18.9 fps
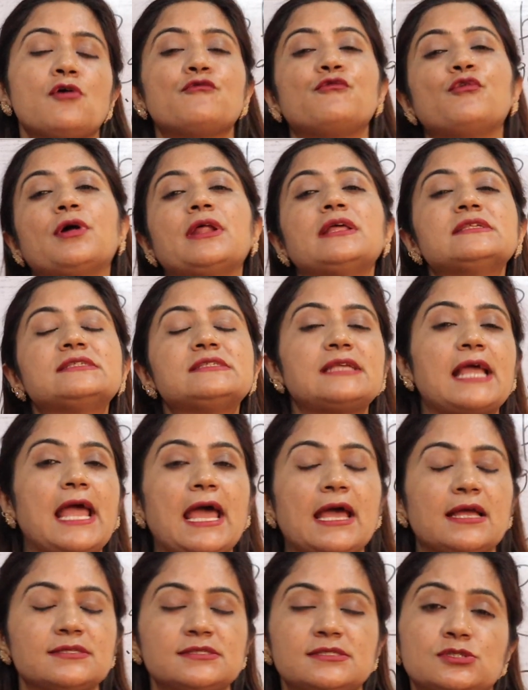for
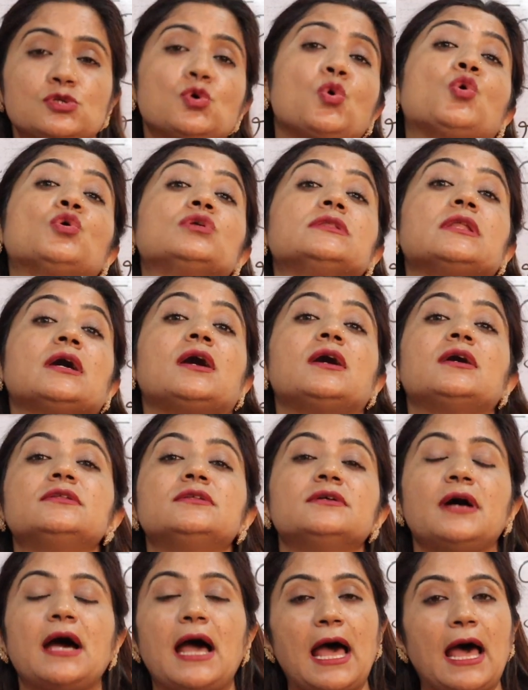instance, on the
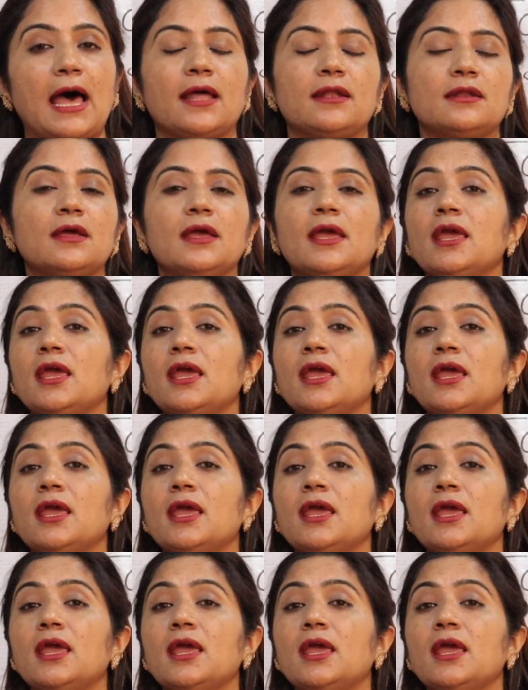other hand.